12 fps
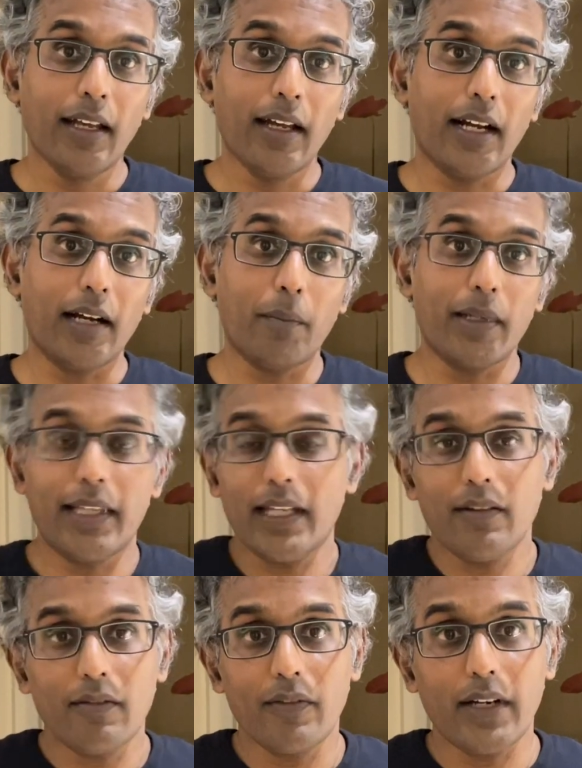Uh, but
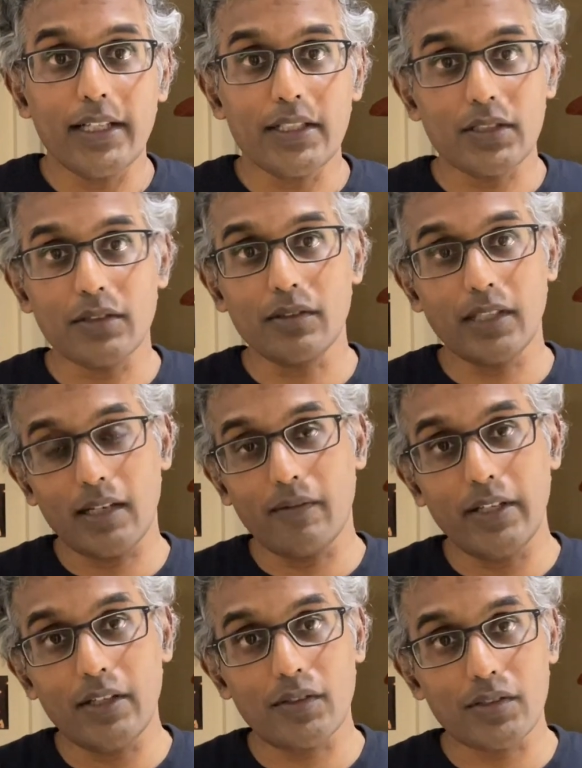then very soon, in a
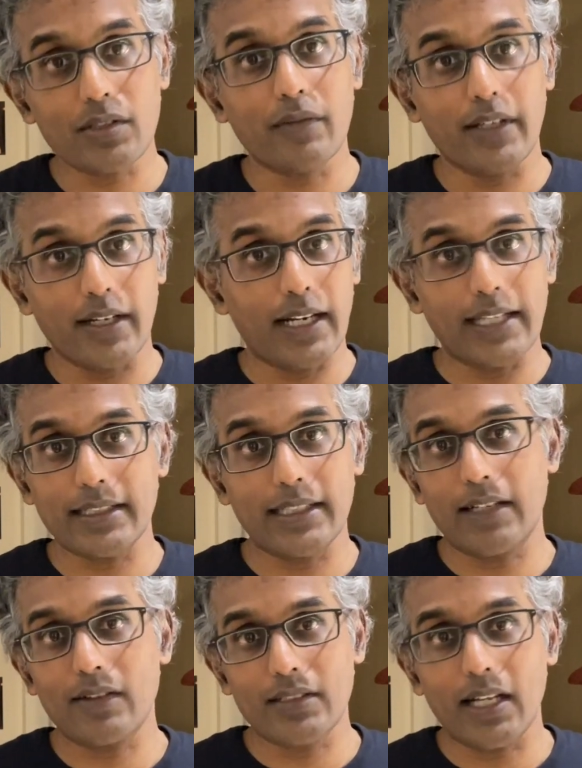week or so, we realized that
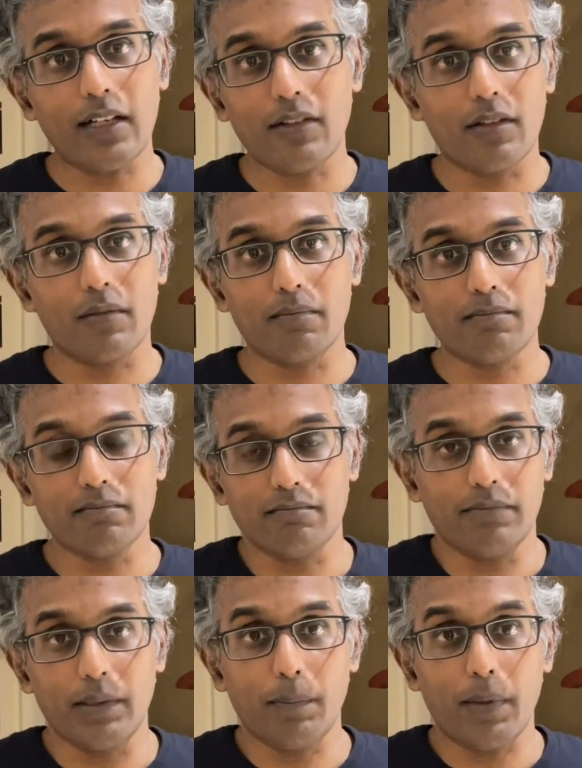that was not going to
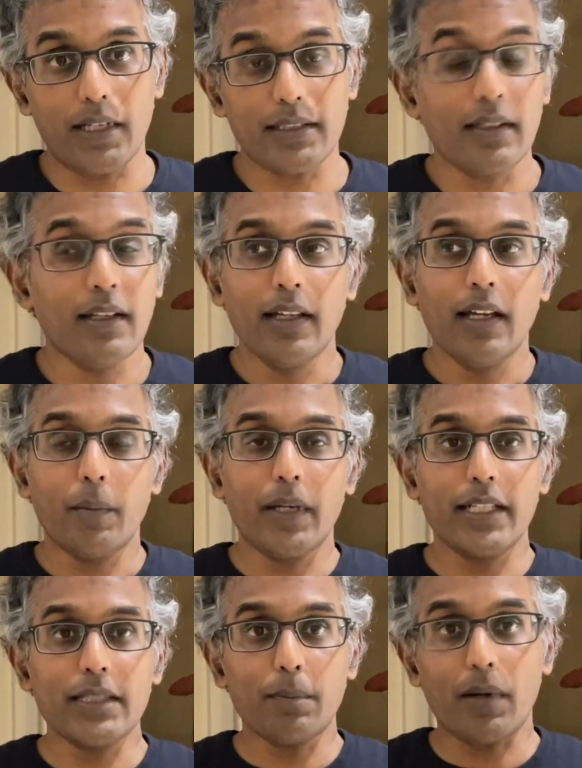be possible. I mean,
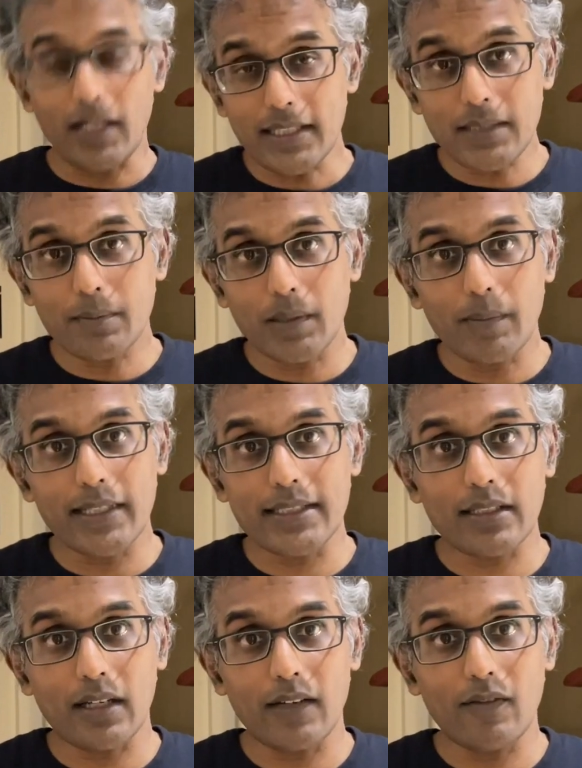it is possible, but it's
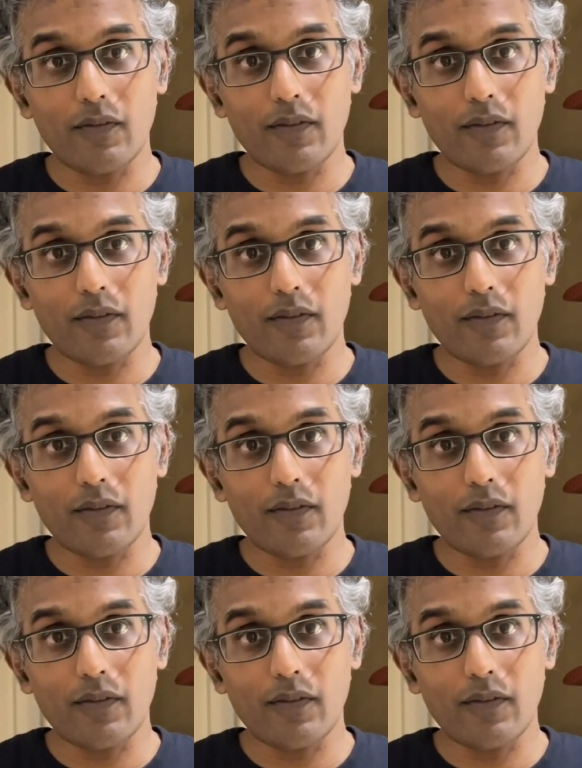not.